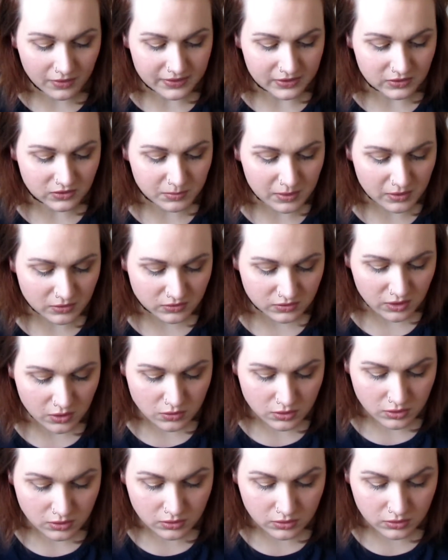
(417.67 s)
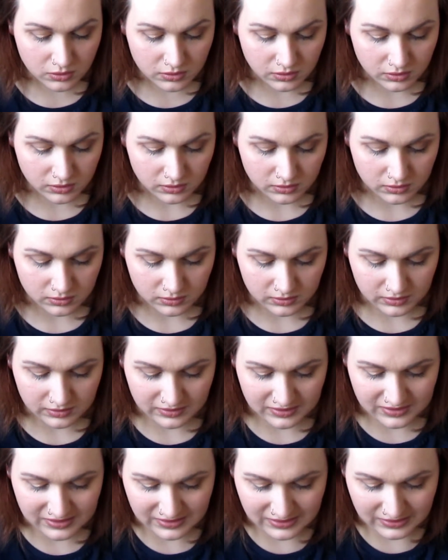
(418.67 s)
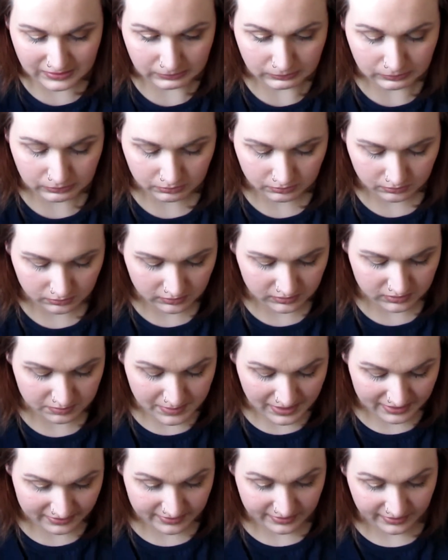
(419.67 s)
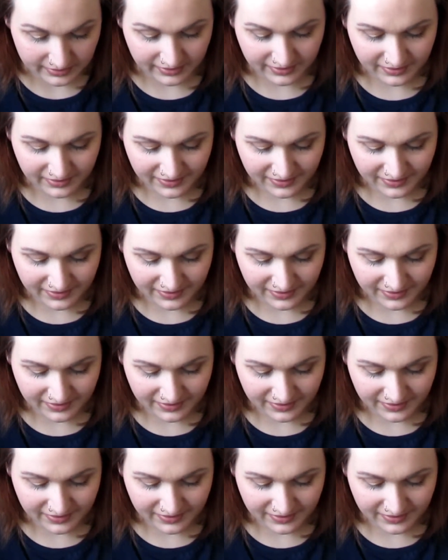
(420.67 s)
that smells so good. It's messy.